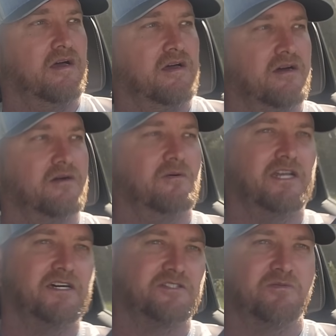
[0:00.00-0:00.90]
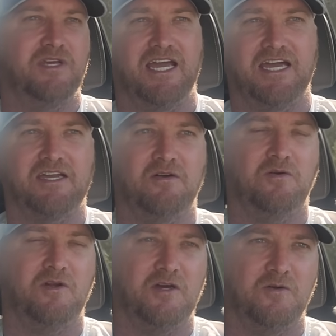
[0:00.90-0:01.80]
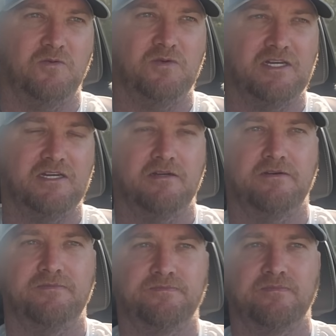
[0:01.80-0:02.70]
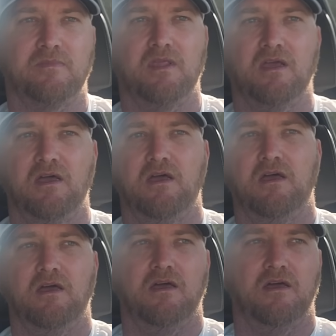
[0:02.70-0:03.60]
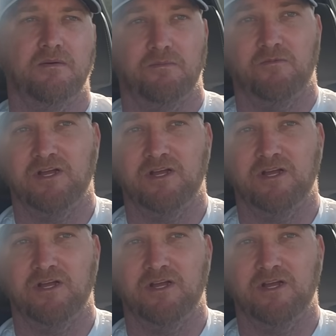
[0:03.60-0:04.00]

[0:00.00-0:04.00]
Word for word: Uh, what else we got going on?